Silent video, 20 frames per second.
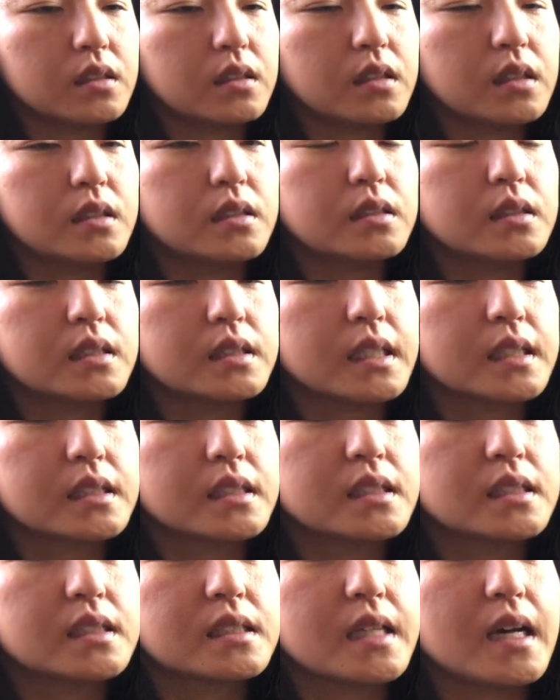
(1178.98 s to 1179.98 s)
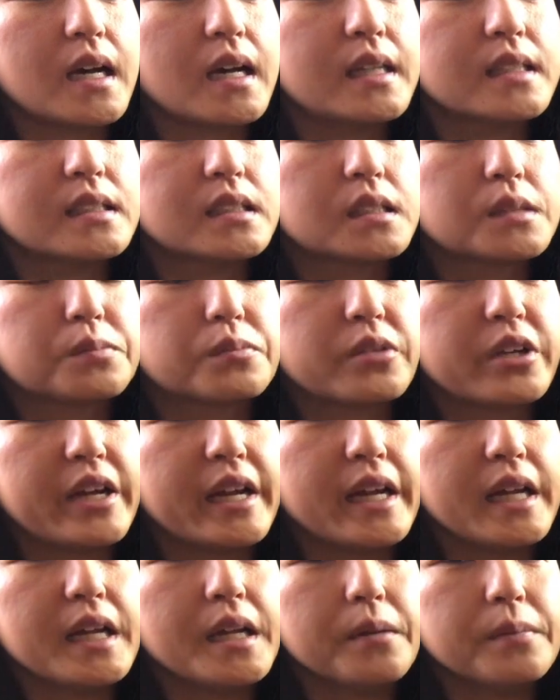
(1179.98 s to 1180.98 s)
insecticide
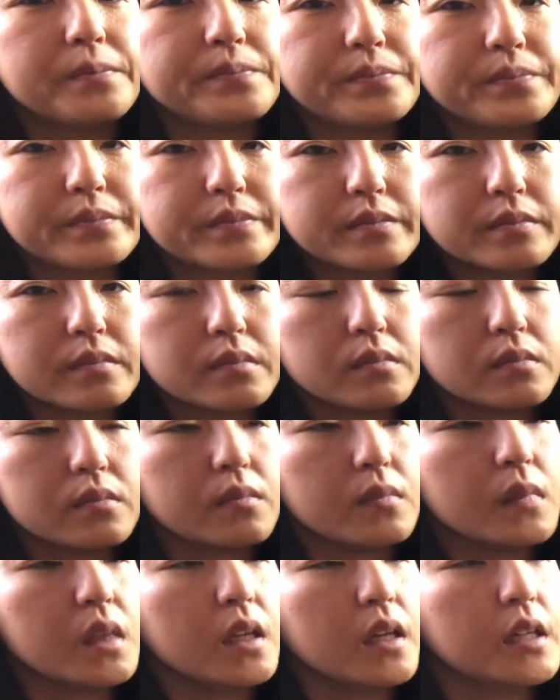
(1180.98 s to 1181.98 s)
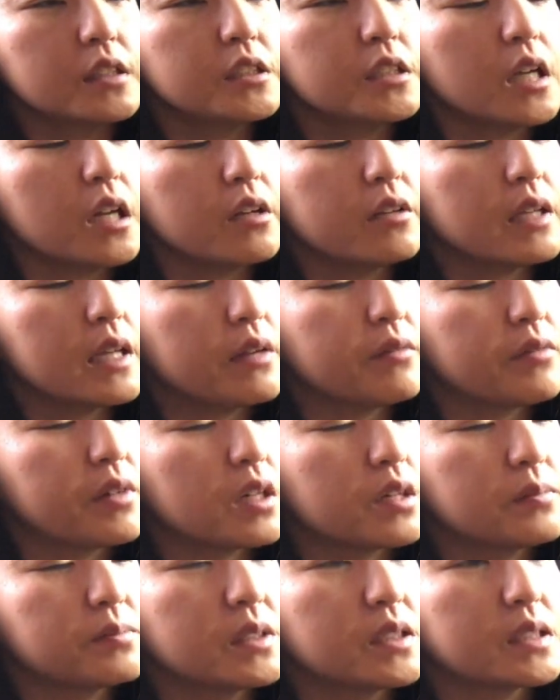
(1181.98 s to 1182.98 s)
spray. I tried to get rid
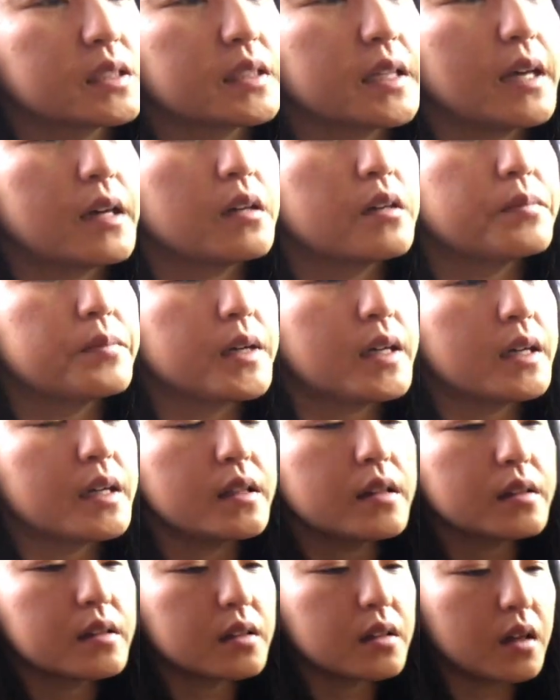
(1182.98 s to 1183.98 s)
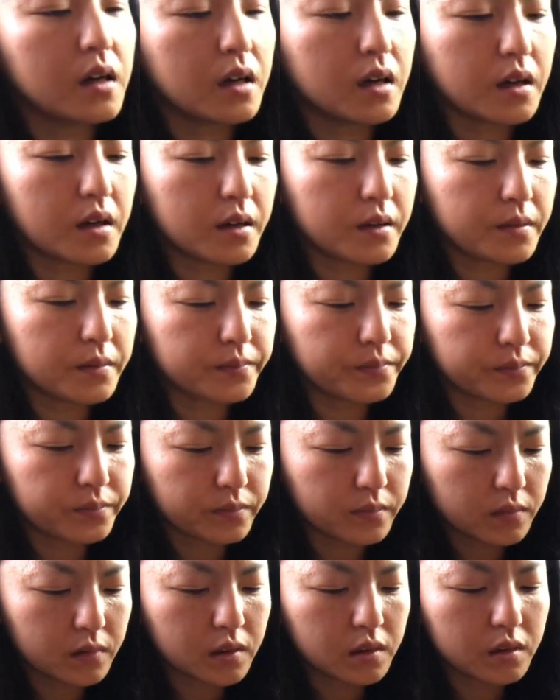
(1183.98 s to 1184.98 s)
of the scale, but
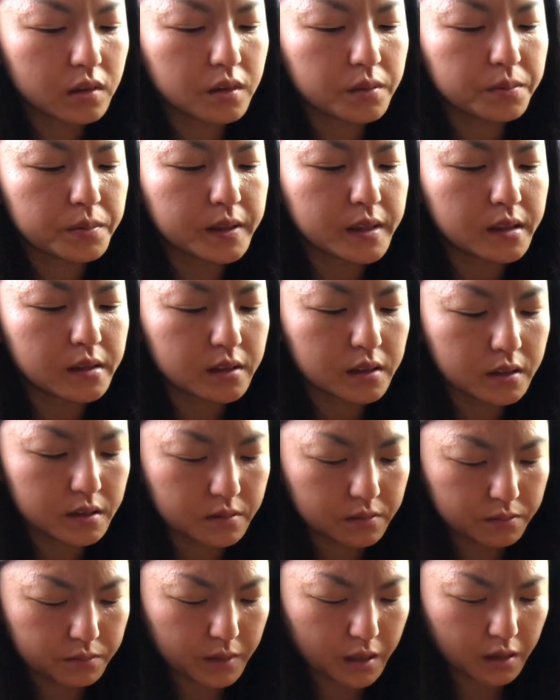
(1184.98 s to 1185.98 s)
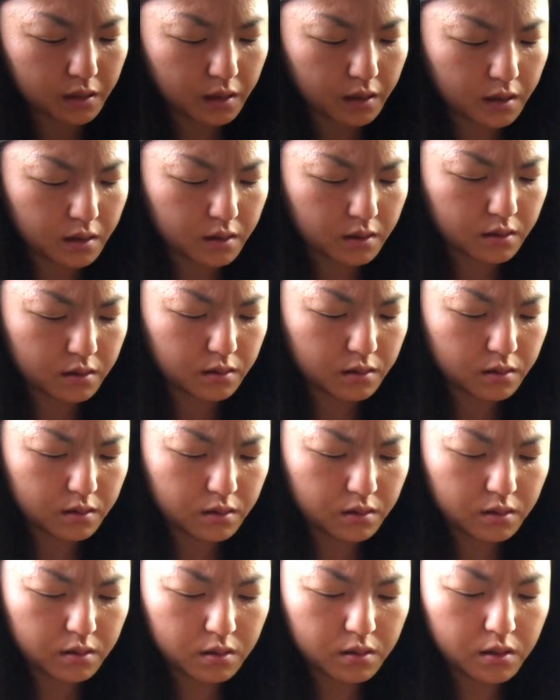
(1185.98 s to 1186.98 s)
the plant didn't make it.
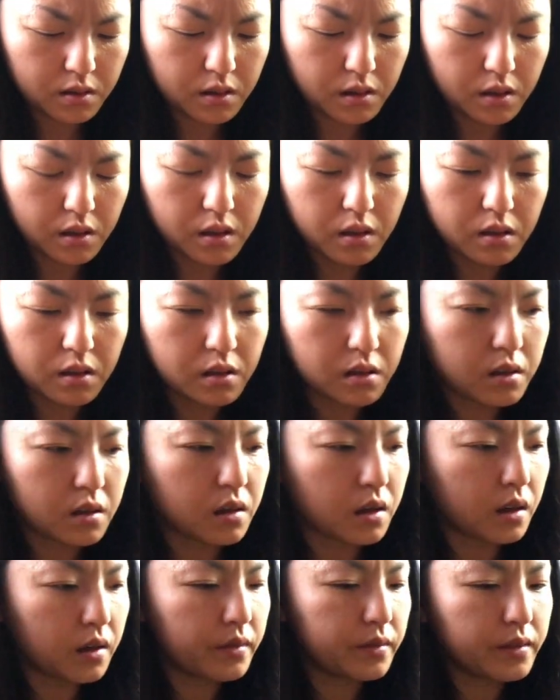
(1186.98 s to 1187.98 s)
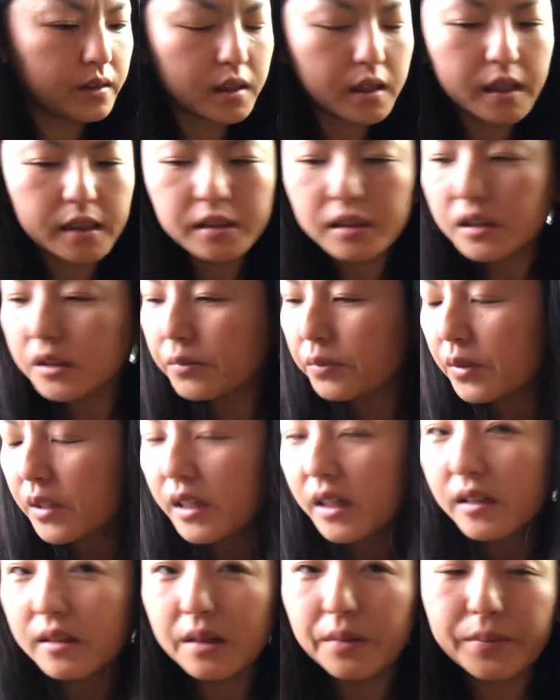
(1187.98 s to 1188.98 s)
Oh, I should put
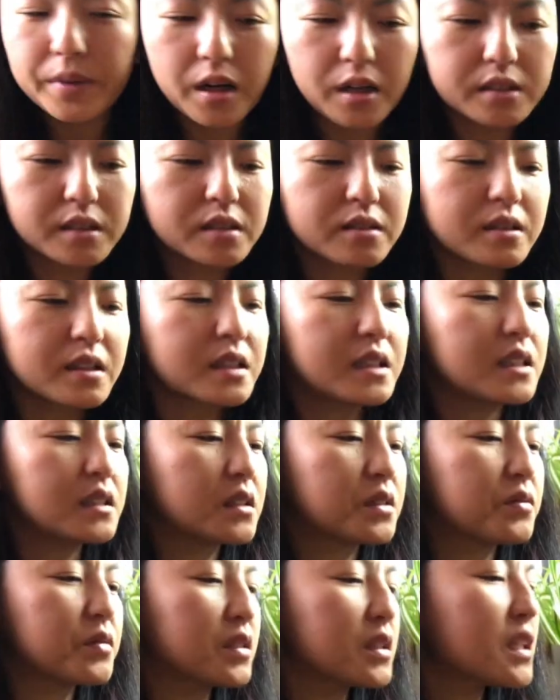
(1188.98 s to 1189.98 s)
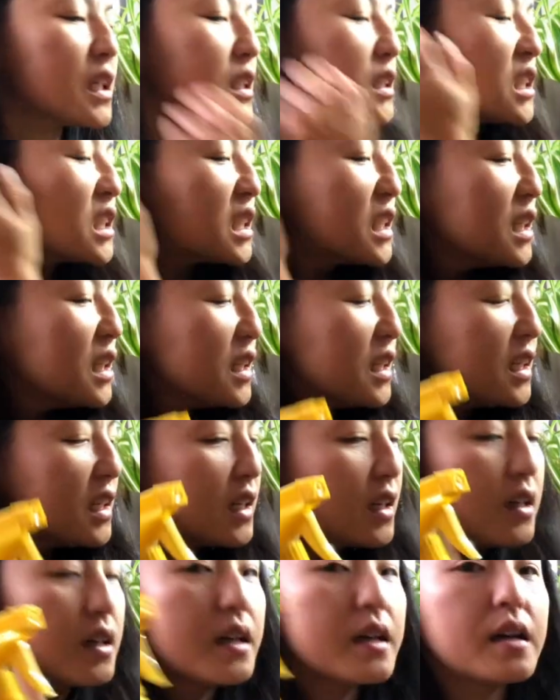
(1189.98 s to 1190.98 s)
it in a box so the kids won't touch it.
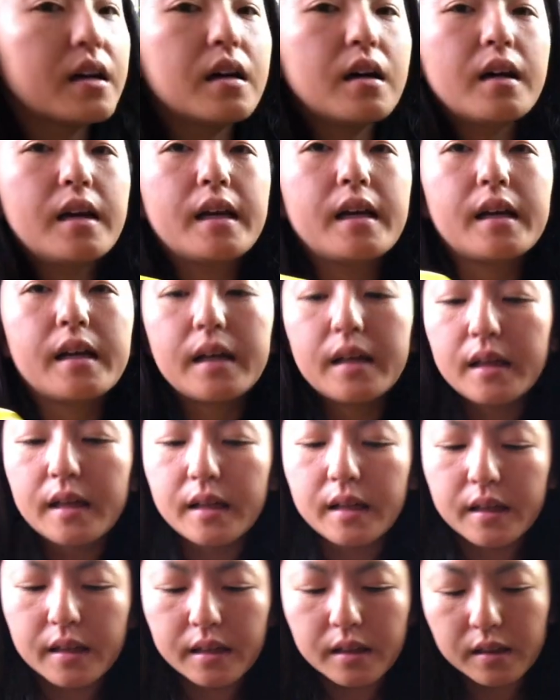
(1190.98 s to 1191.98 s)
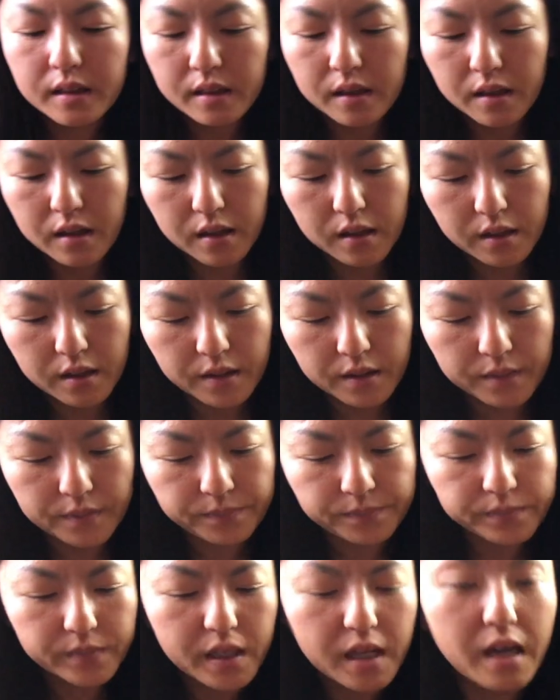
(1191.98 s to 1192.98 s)
And
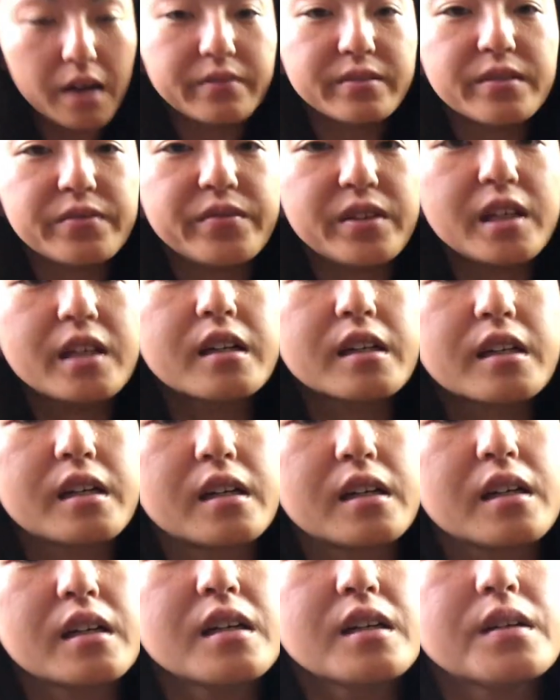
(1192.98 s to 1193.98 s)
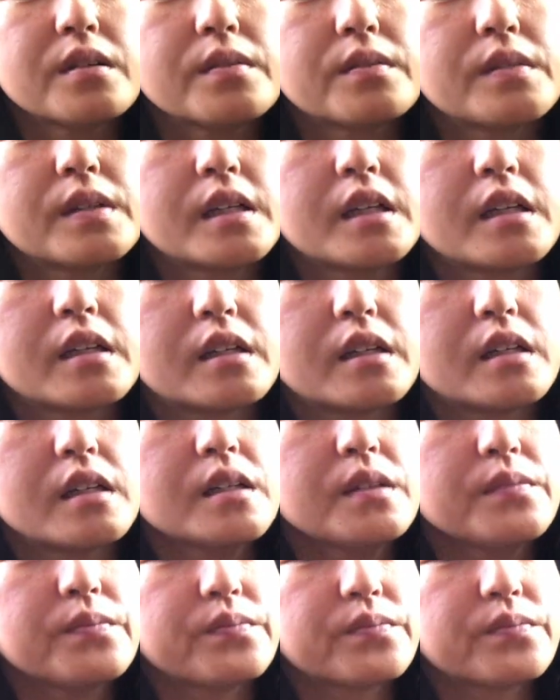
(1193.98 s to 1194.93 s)
have a vinegar here.